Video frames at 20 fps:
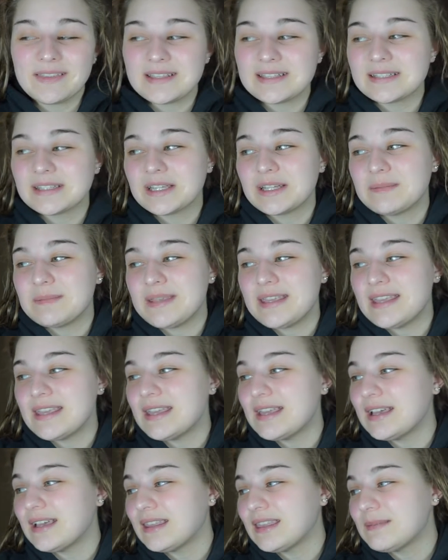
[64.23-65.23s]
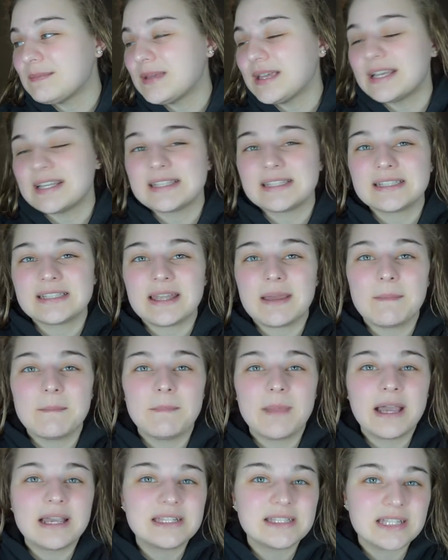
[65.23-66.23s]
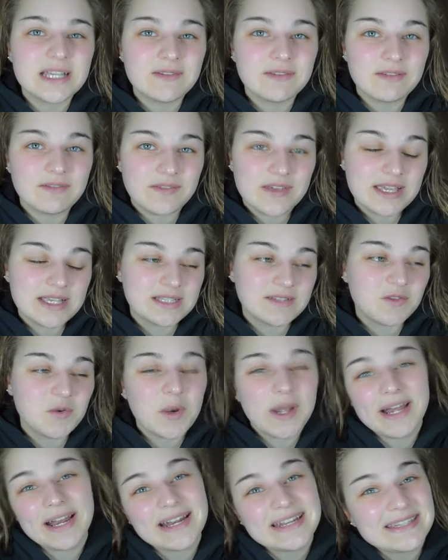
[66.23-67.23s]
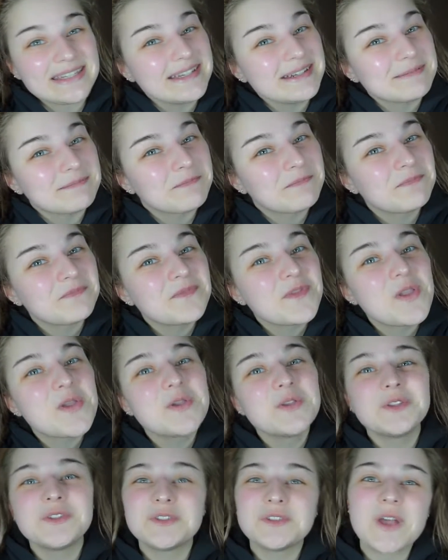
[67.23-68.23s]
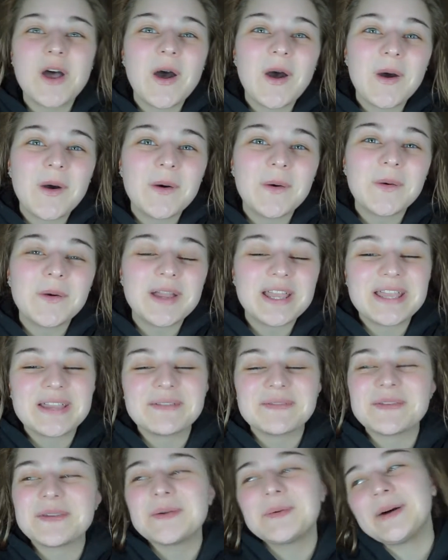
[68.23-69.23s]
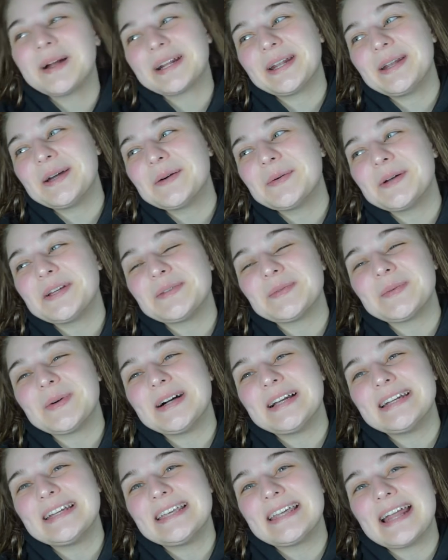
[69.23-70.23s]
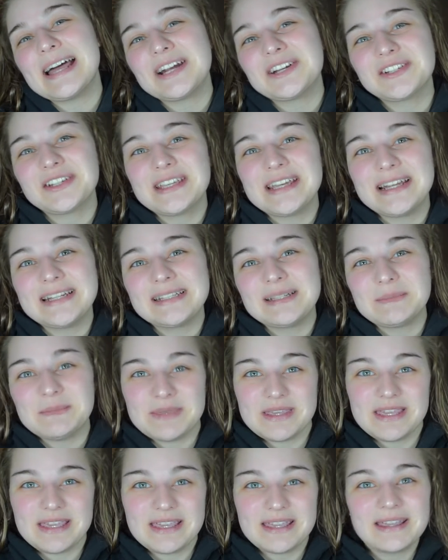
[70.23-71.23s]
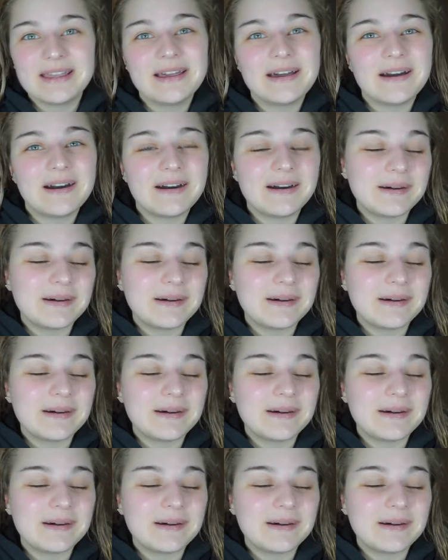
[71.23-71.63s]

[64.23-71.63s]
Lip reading: this could be the biggest mess of a face of 2019. So if you want to know which one it actually ends up being,